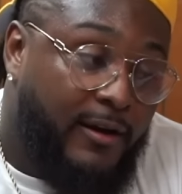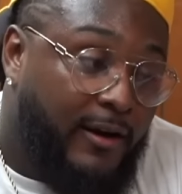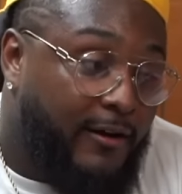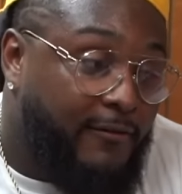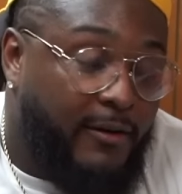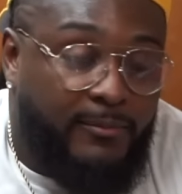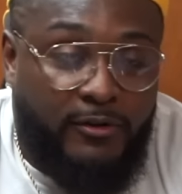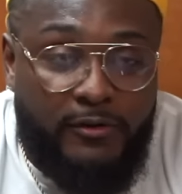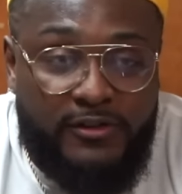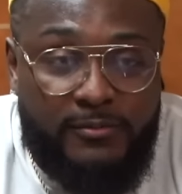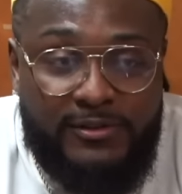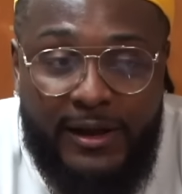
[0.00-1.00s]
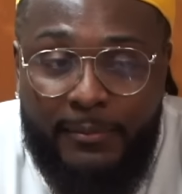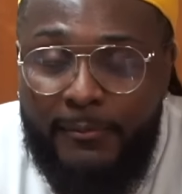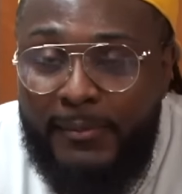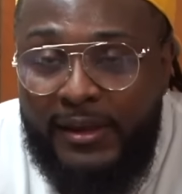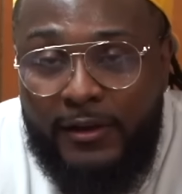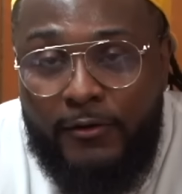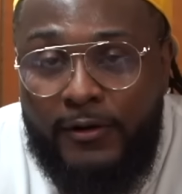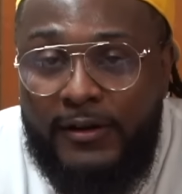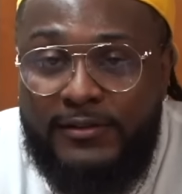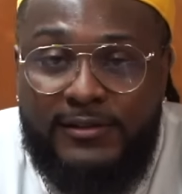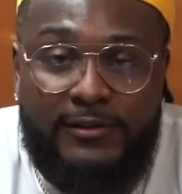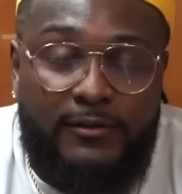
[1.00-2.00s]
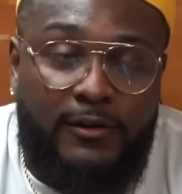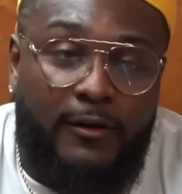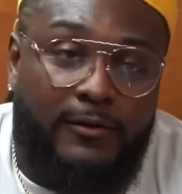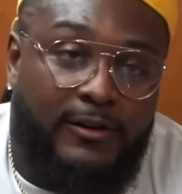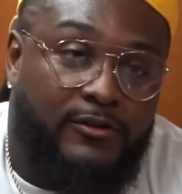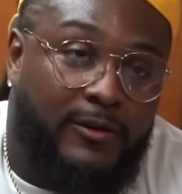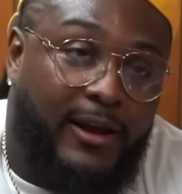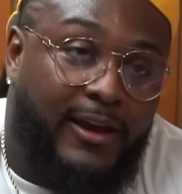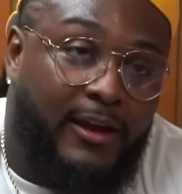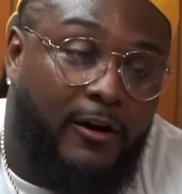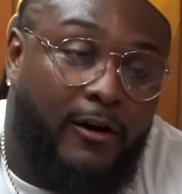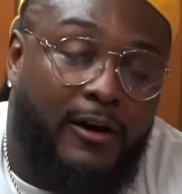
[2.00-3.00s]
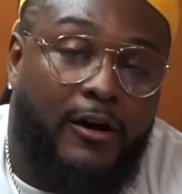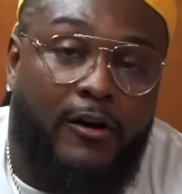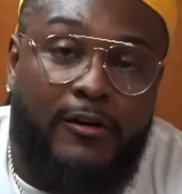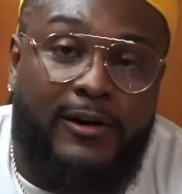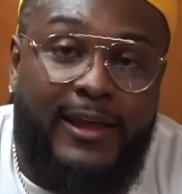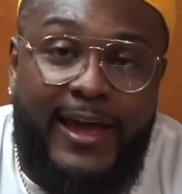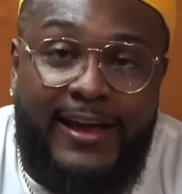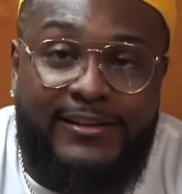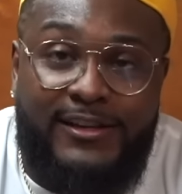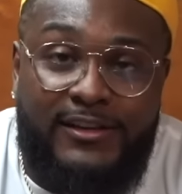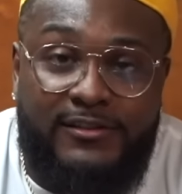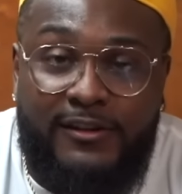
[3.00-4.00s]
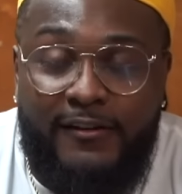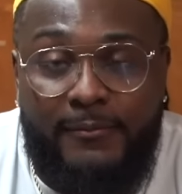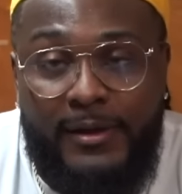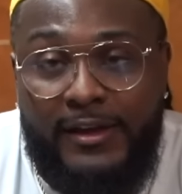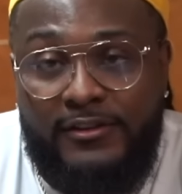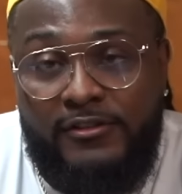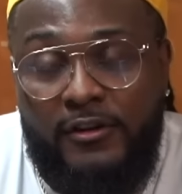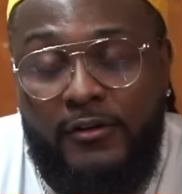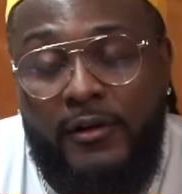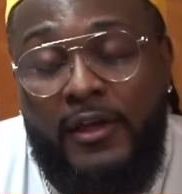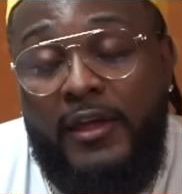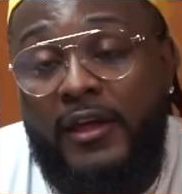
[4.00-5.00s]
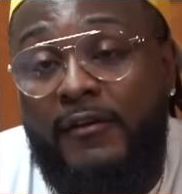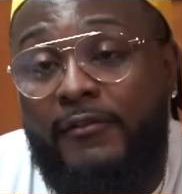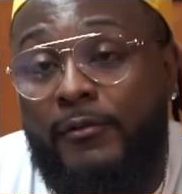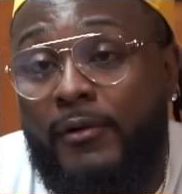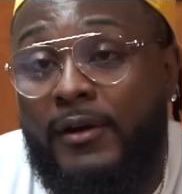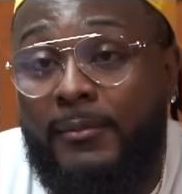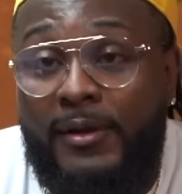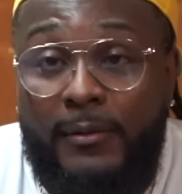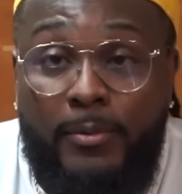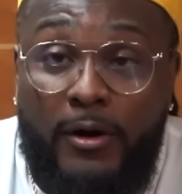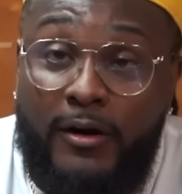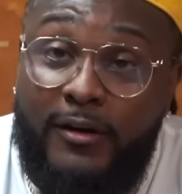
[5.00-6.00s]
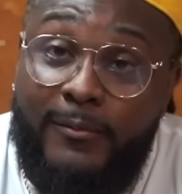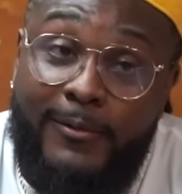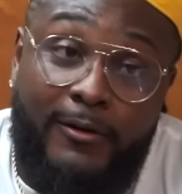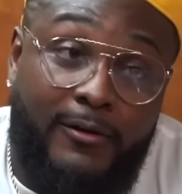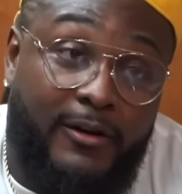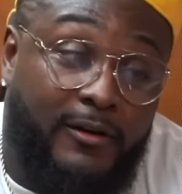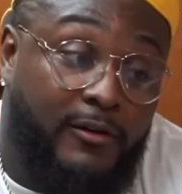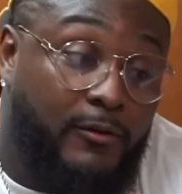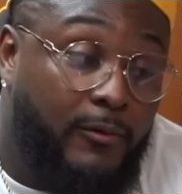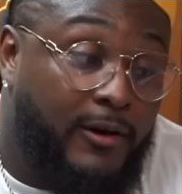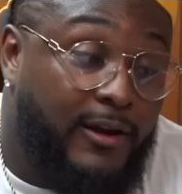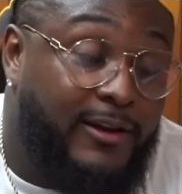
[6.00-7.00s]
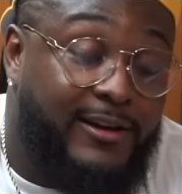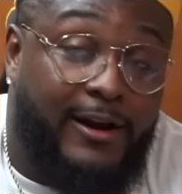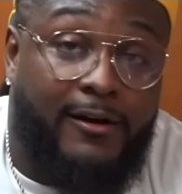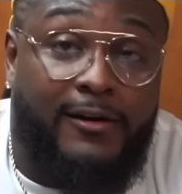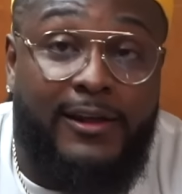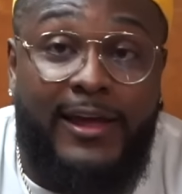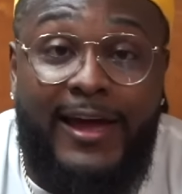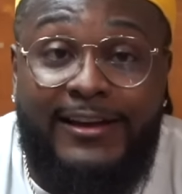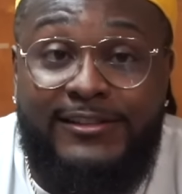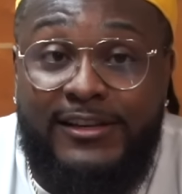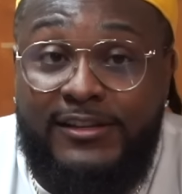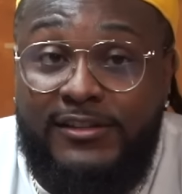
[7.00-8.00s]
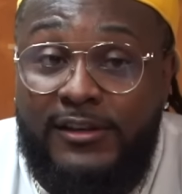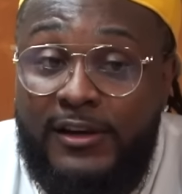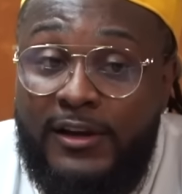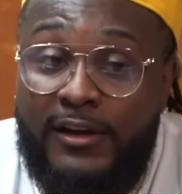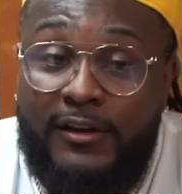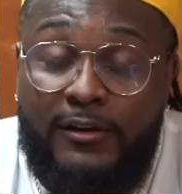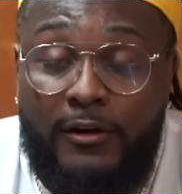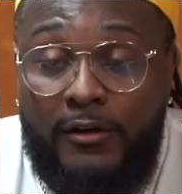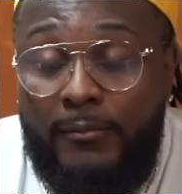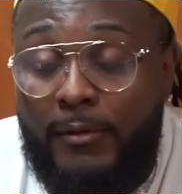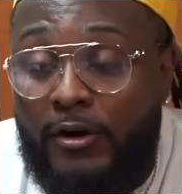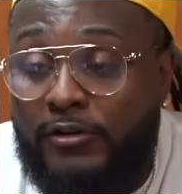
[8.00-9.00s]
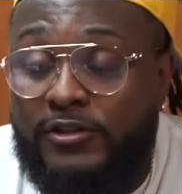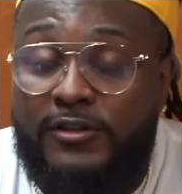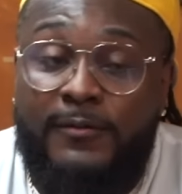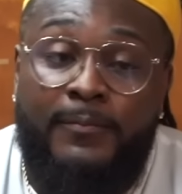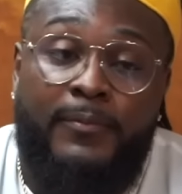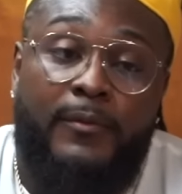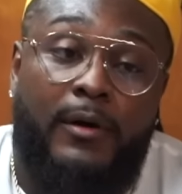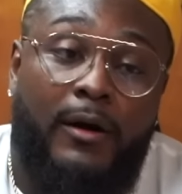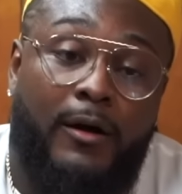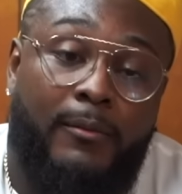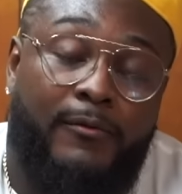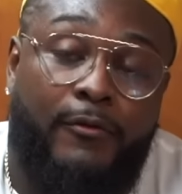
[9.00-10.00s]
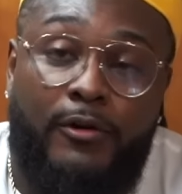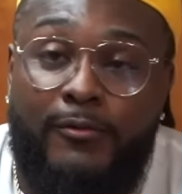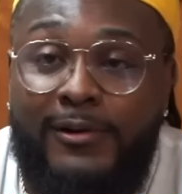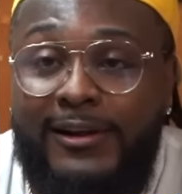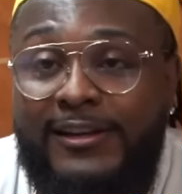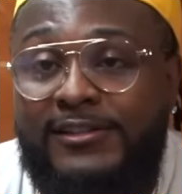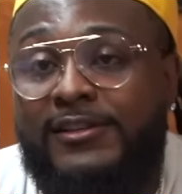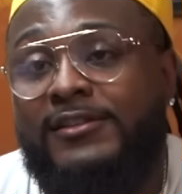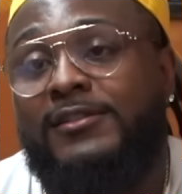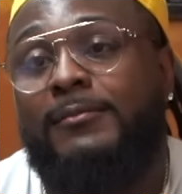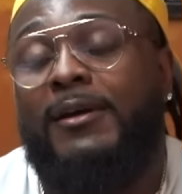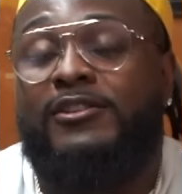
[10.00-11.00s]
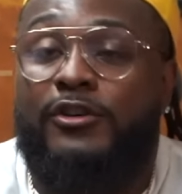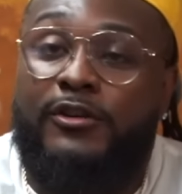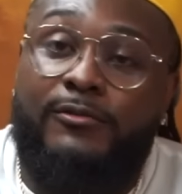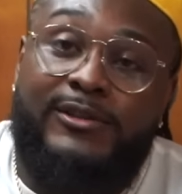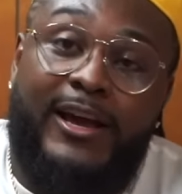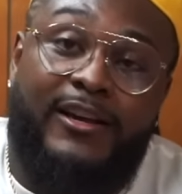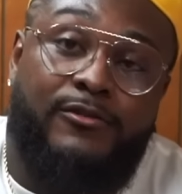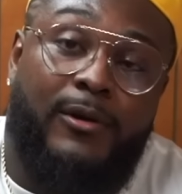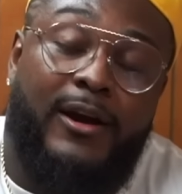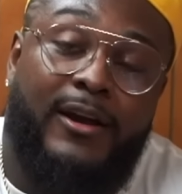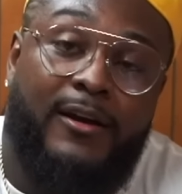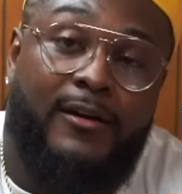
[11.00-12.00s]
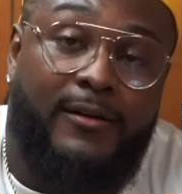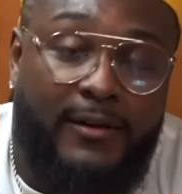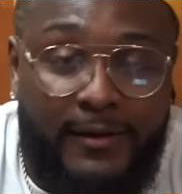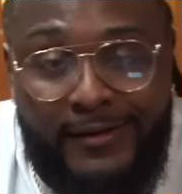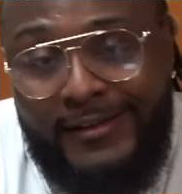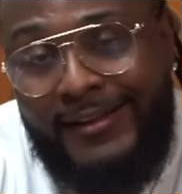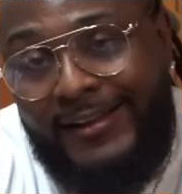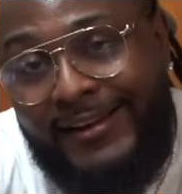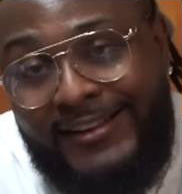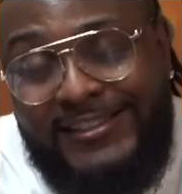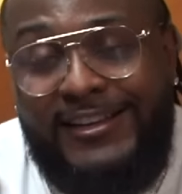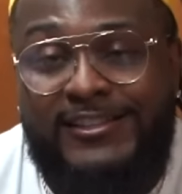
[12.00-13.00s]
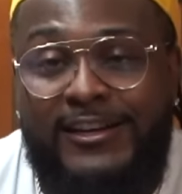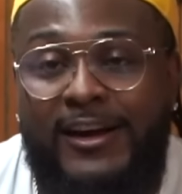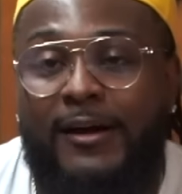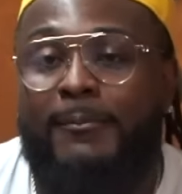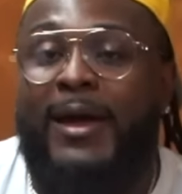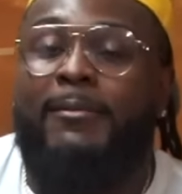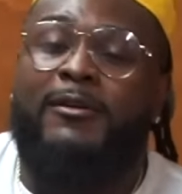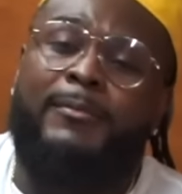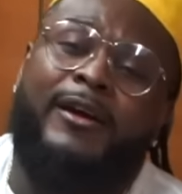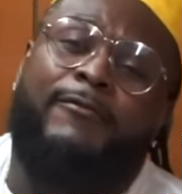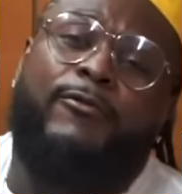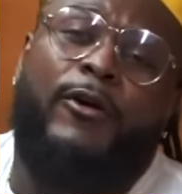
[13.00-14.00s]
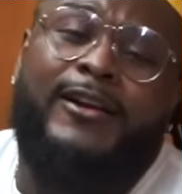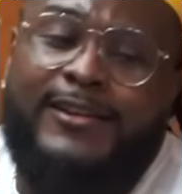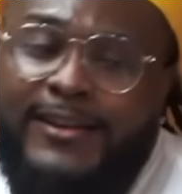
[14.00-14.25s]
If I'm doing some type of meet and greets, you know, so they get all the early access stuff, man. So if you want to be a part of the community, you want to get that early access, you know, the merch before the releases, make sure you text right here. Let's get to the hunt, baby. Me and Floyd